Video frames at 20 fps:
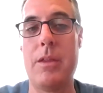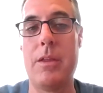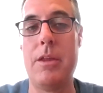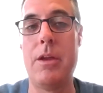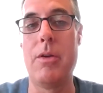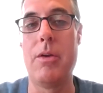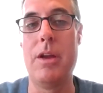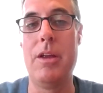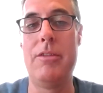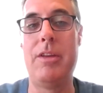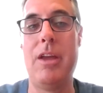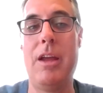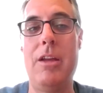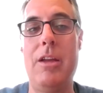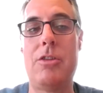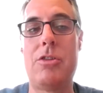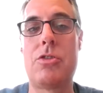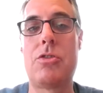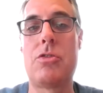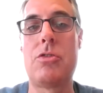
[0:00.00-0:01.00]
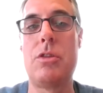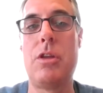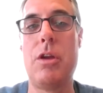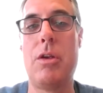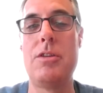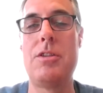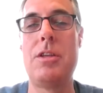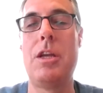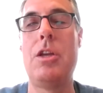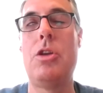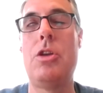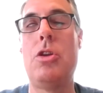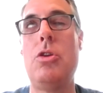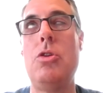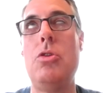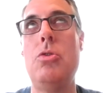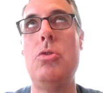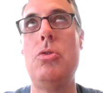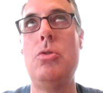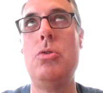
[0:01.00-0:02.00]
there is a
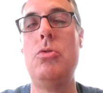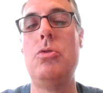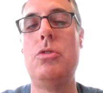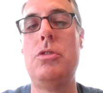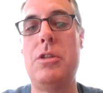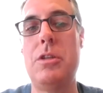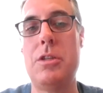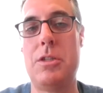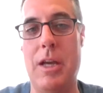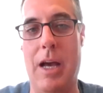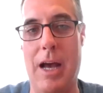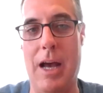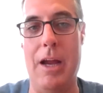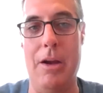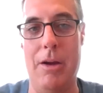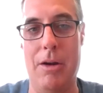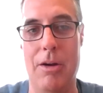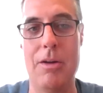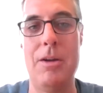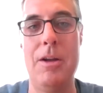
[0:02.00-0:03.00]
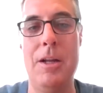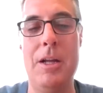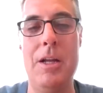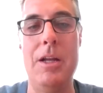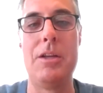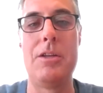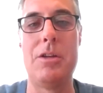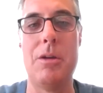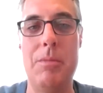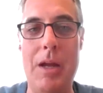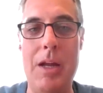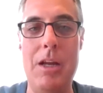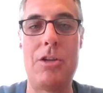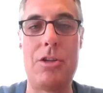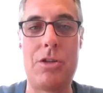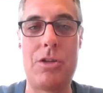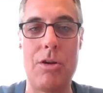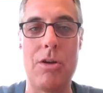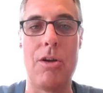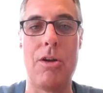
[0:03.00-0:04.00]
huge desire to make
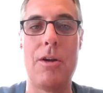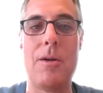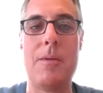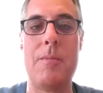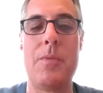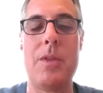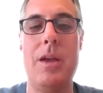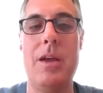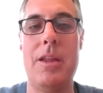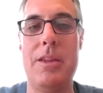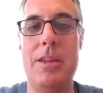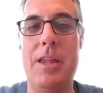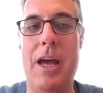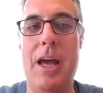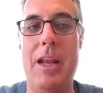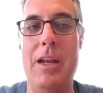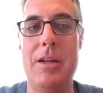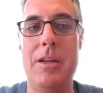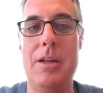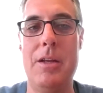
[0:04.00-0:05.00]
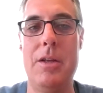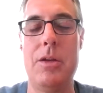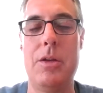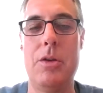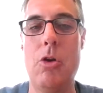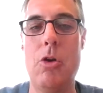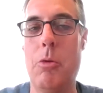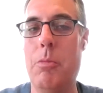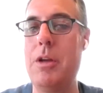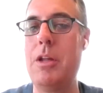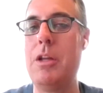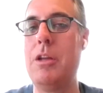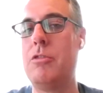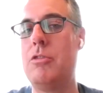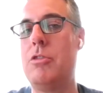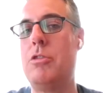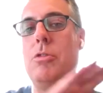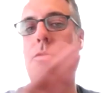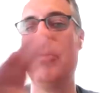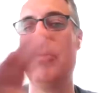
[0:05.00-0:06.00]
sure that nobody is
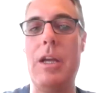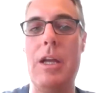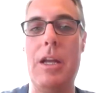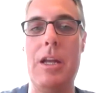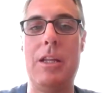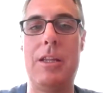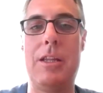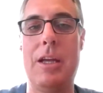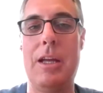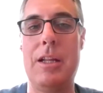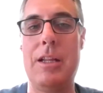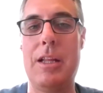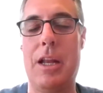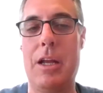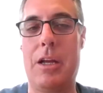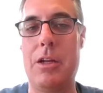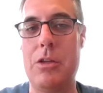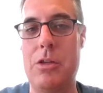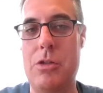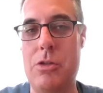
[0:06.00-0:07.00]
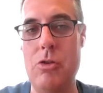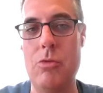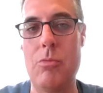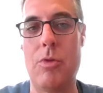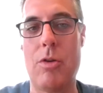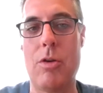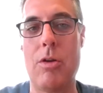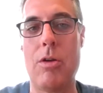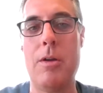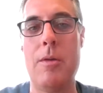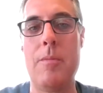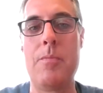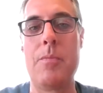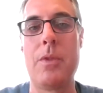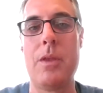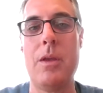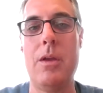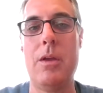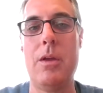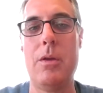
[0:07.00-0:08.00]
doing anything that a consumer
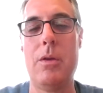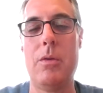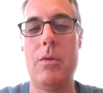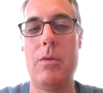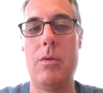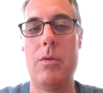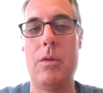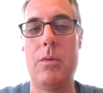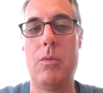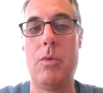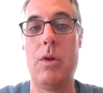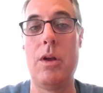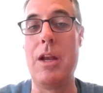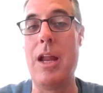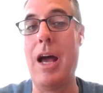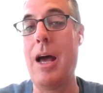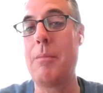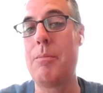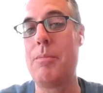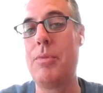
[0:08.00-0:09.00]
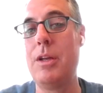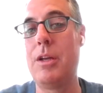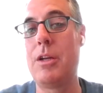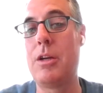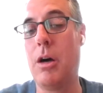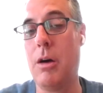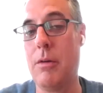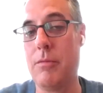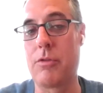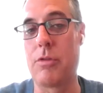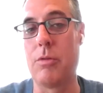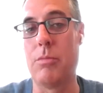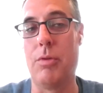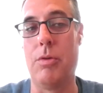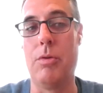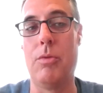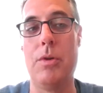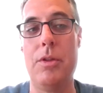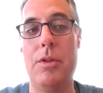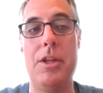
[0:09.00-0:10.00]
would not be
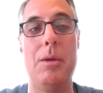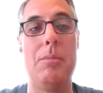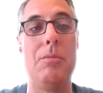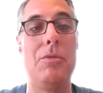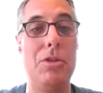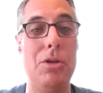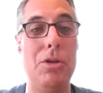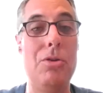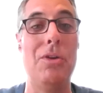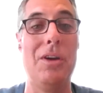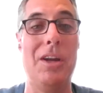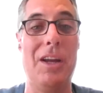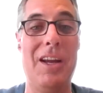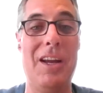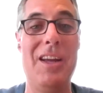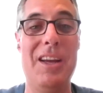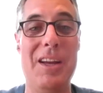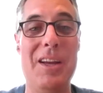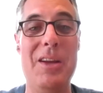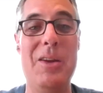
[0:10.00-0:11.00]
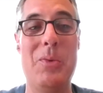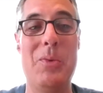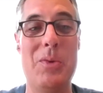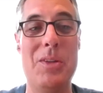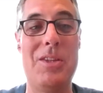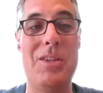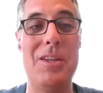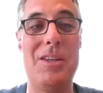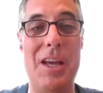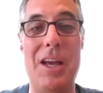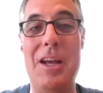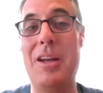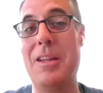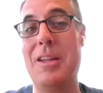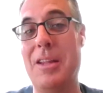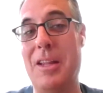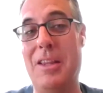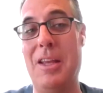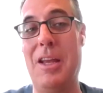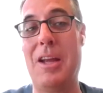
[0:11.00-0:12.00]
comfortable with them doing with the data
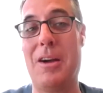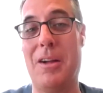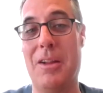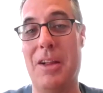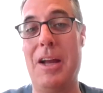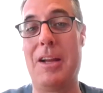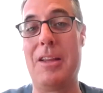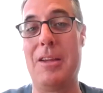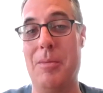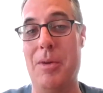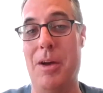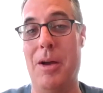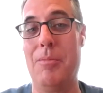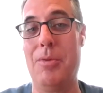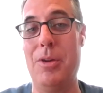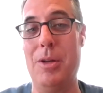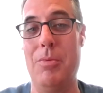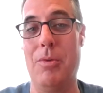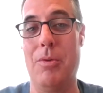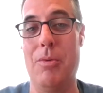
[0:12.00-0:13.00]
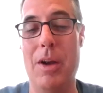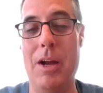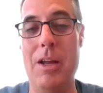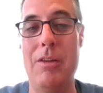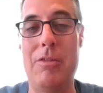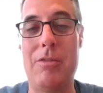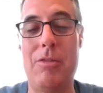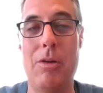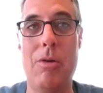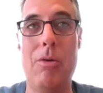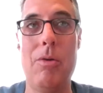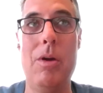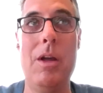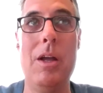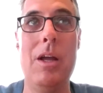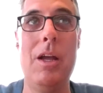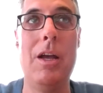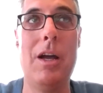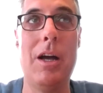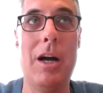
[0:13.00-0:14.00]
that they collect about people, right? So
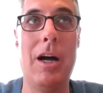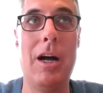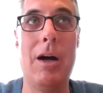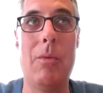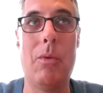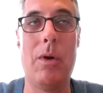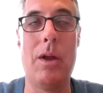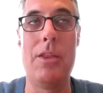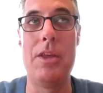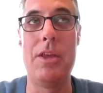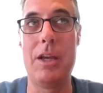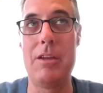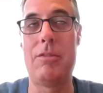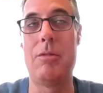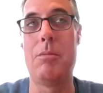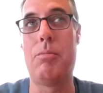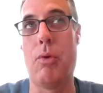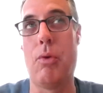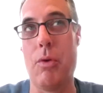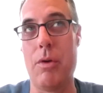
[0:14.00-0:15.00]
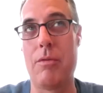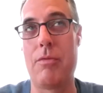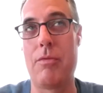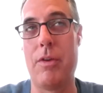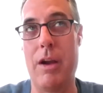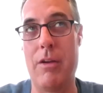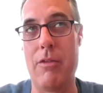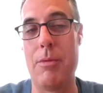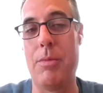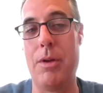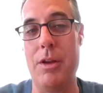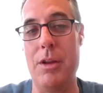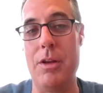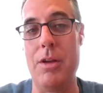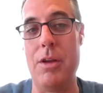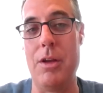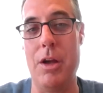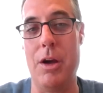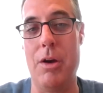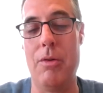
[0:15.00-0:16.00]
what I think is important for everybody
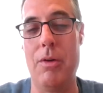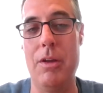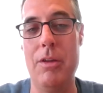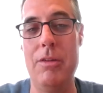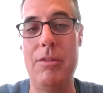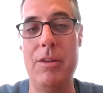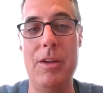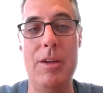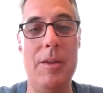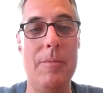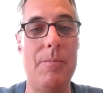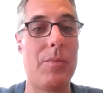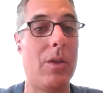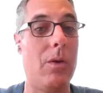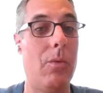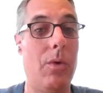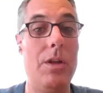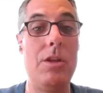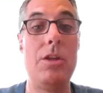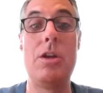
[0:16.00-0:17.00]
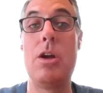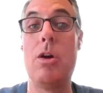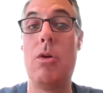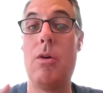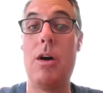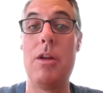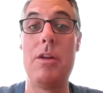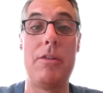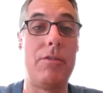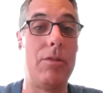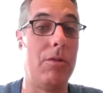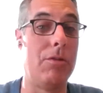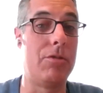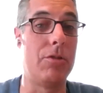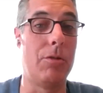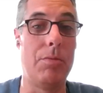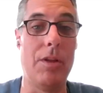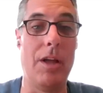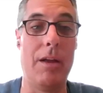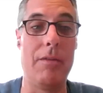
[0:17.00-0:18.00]
to know is, when you go on a
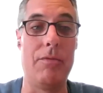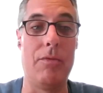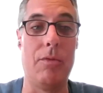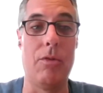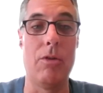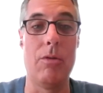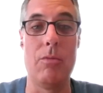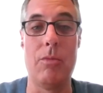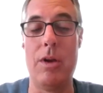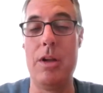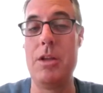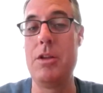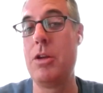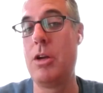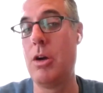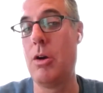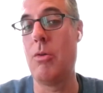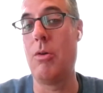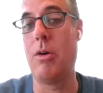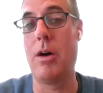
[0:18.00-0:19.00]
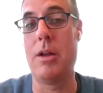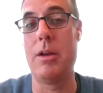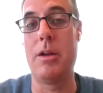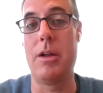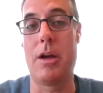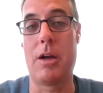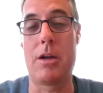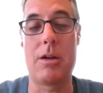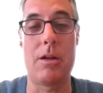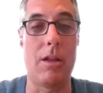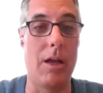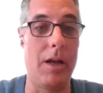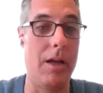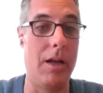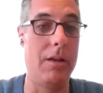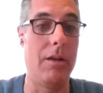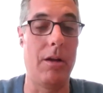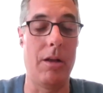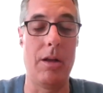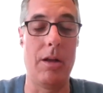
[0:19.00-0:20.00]
social platform, when you go on
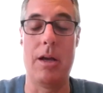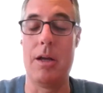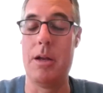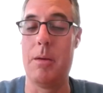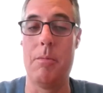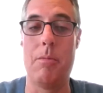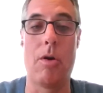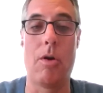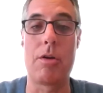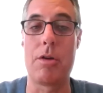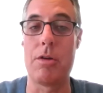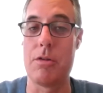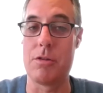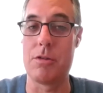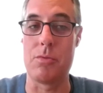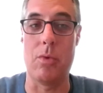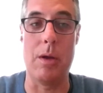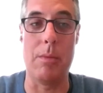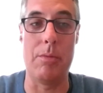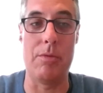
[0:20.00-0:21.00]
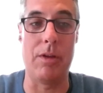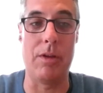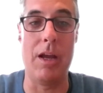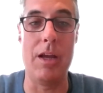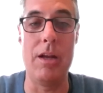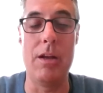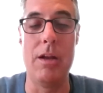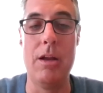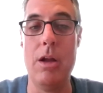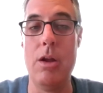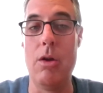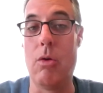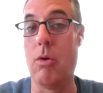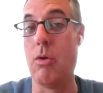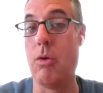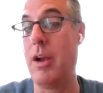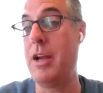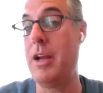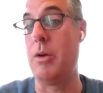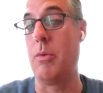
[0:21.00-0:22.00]
a marketer's website,
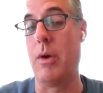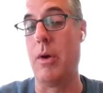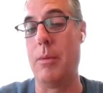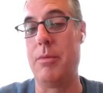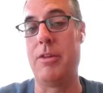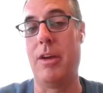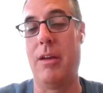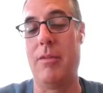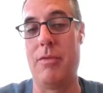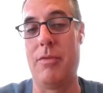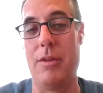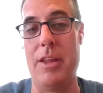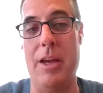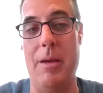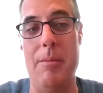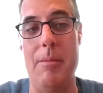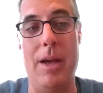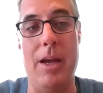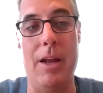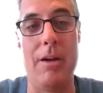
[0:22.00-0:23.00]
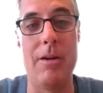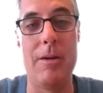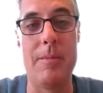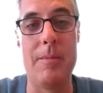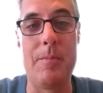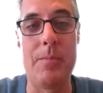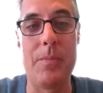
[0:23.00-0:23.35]
or any website for that matter,